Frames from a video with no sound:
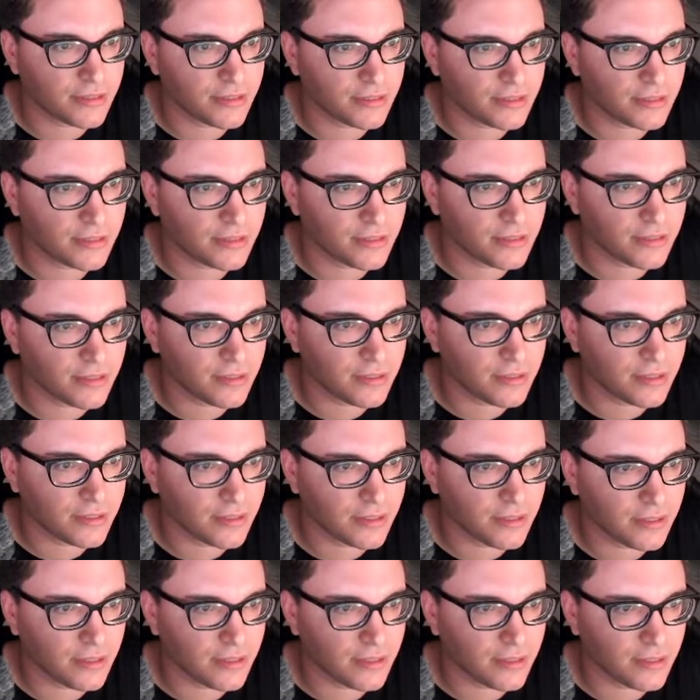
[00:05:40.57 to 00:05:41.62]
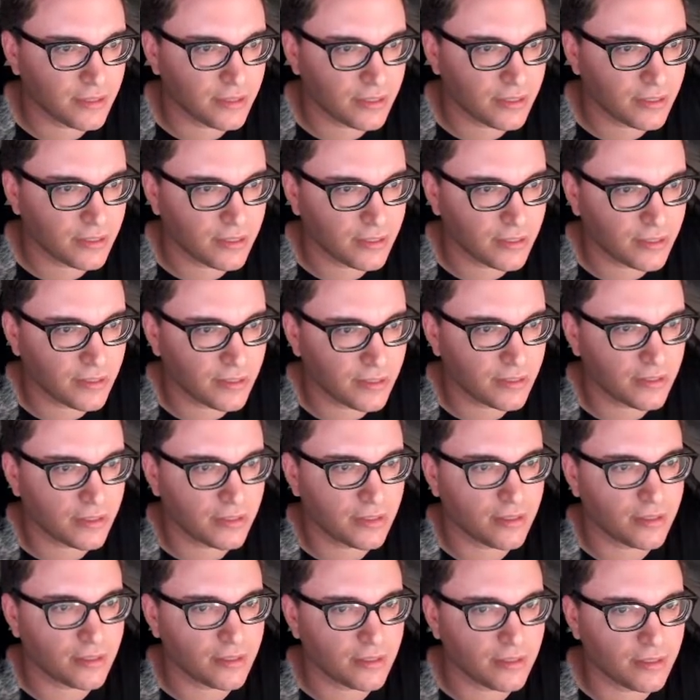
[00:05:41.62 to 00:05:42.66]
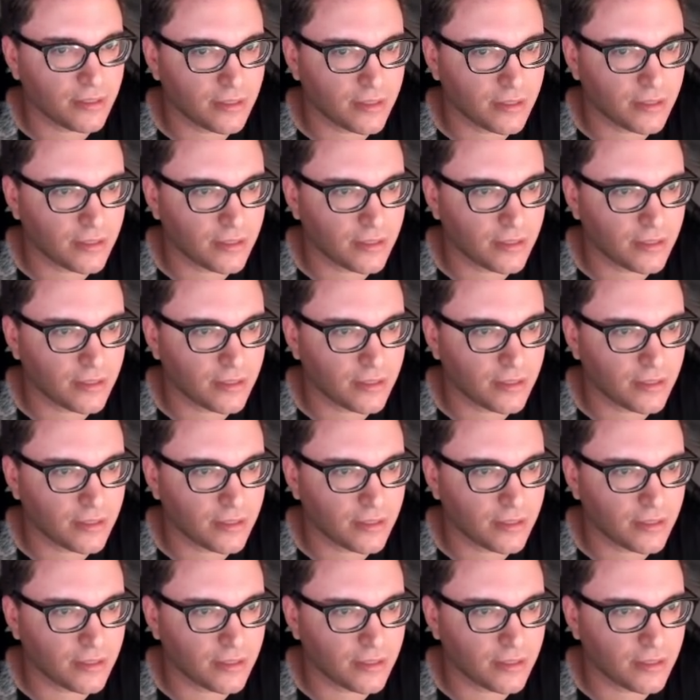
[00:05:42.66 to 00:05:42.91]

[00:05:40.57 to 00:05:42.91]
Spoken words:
Nothing is said.